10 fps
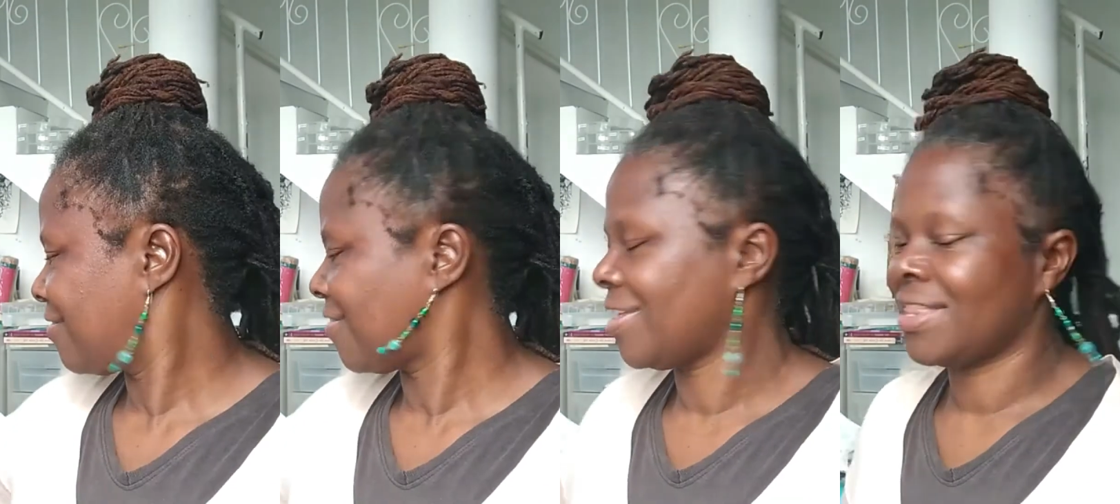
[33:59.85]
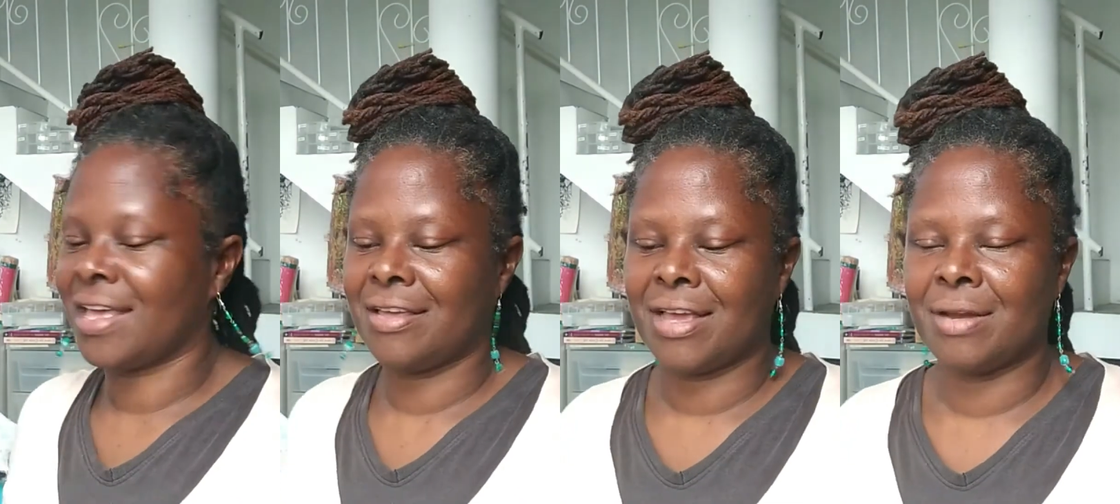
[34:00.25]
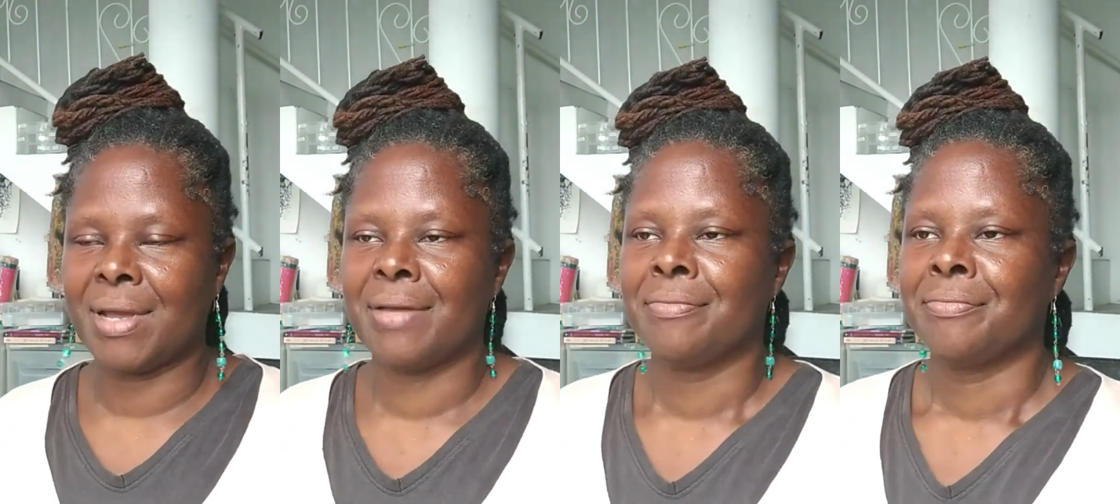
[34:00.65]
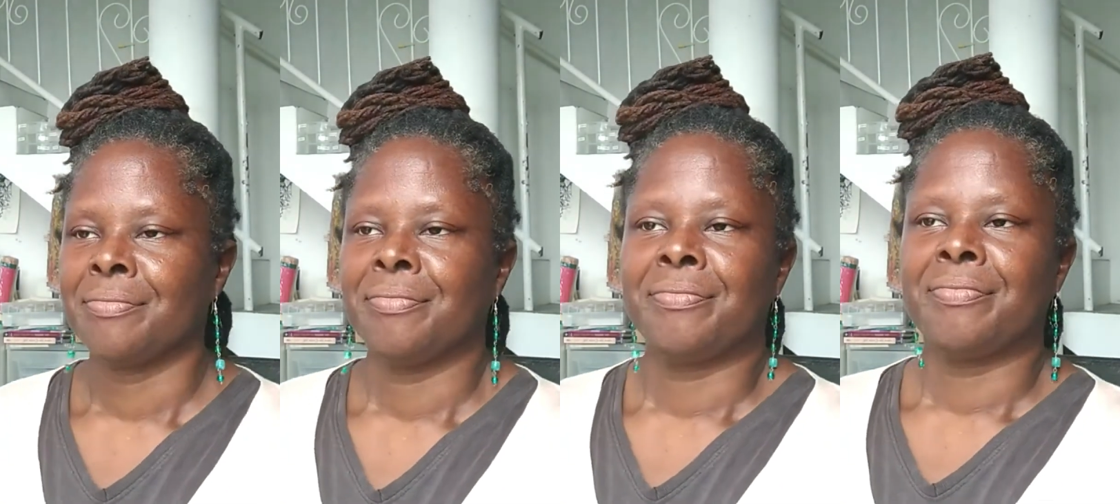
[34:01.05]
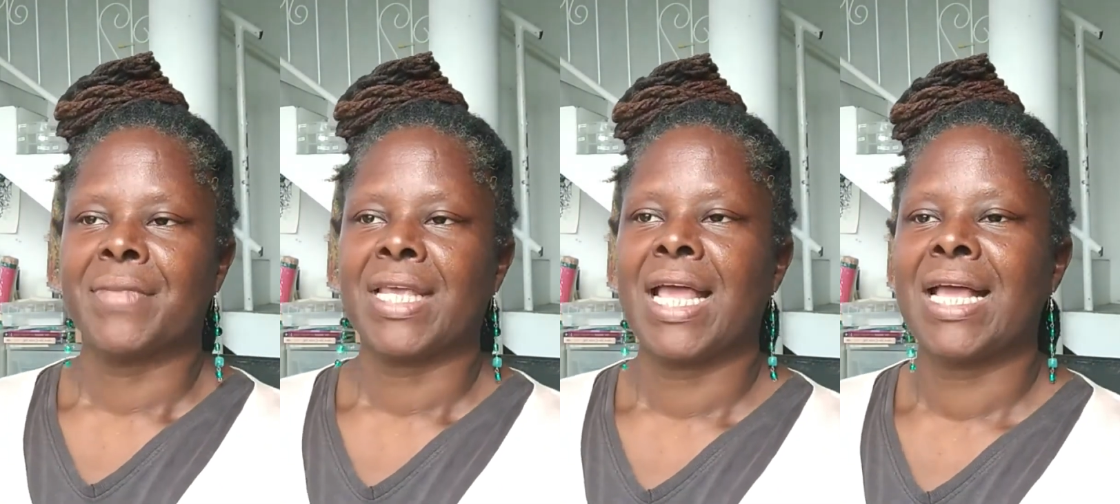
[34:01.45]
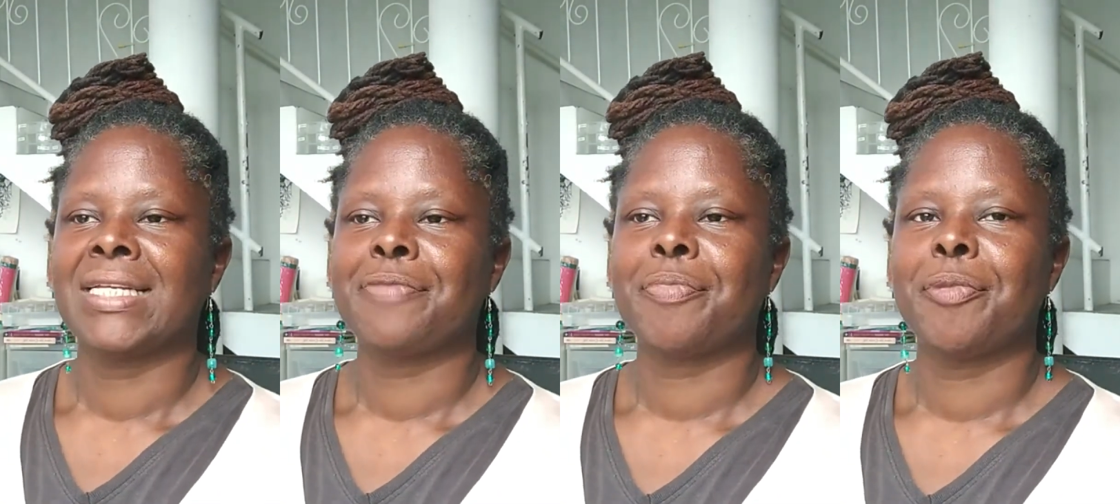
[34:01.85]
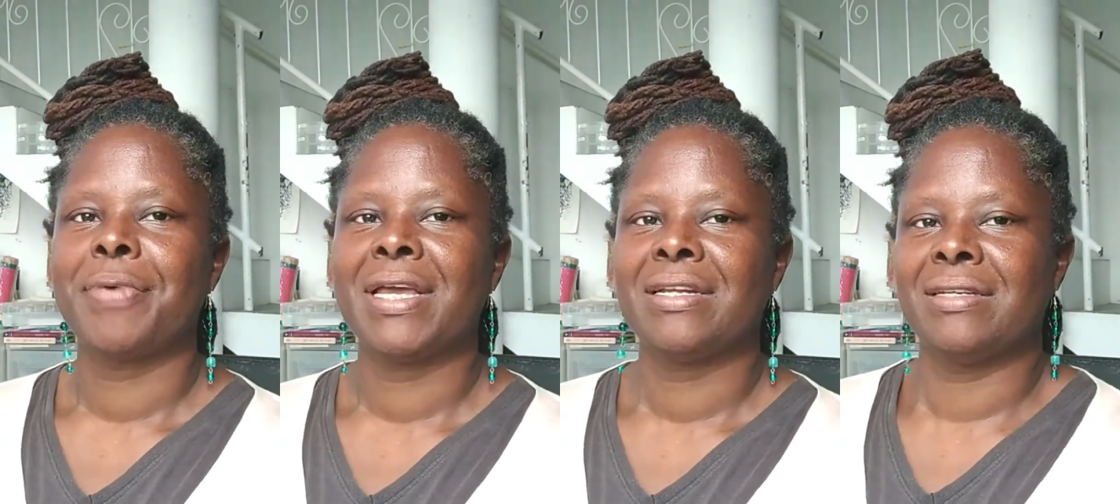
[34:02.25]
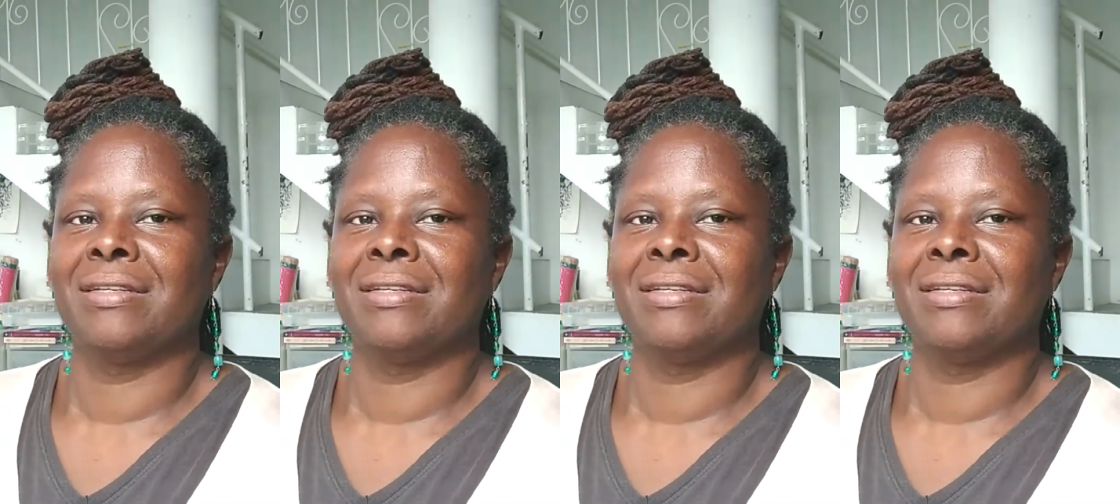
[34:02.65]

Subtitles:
Right there. Anyway, and he's pooping.